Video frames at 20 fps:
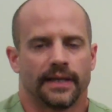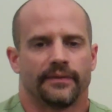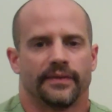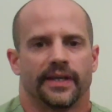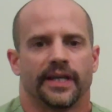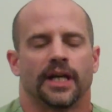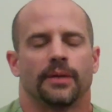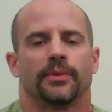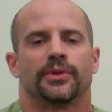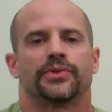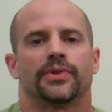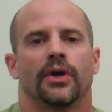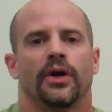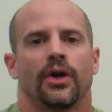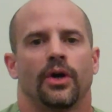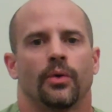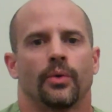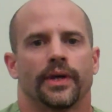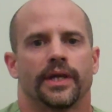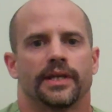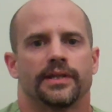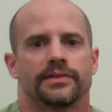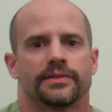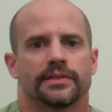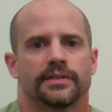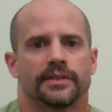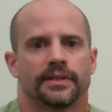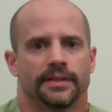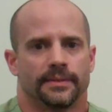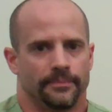they almost
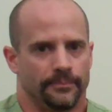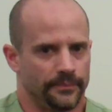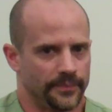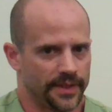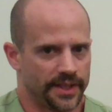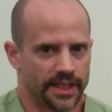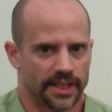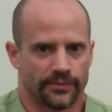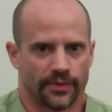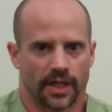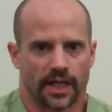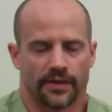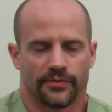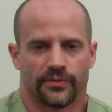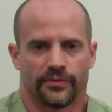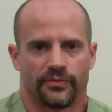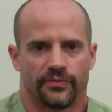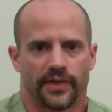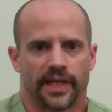always give off